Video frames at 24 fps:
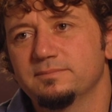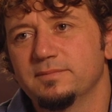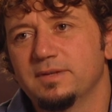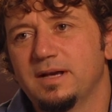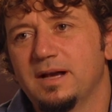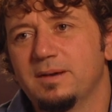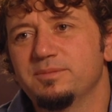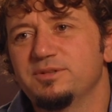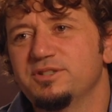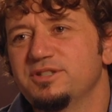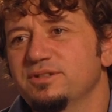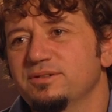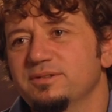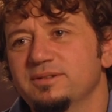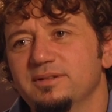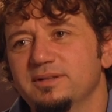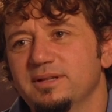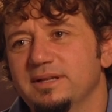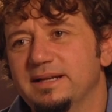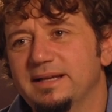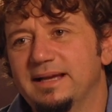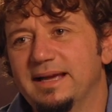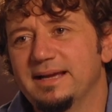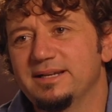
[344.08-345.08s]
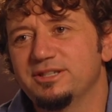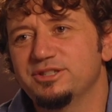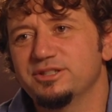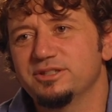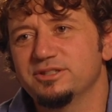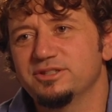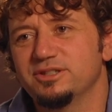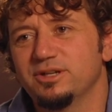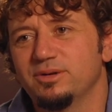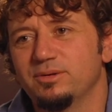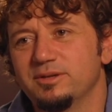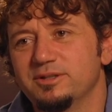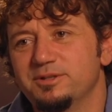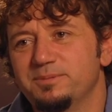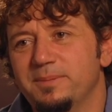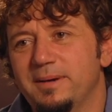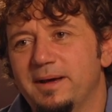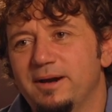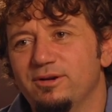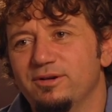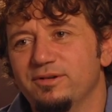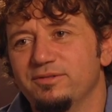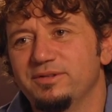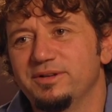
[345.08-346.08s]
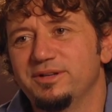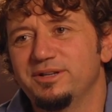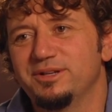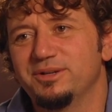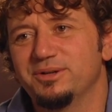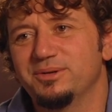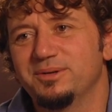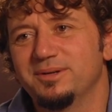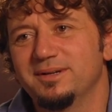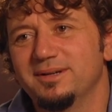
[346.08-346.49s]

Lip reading: I'm still in litigation, so it's better if you do.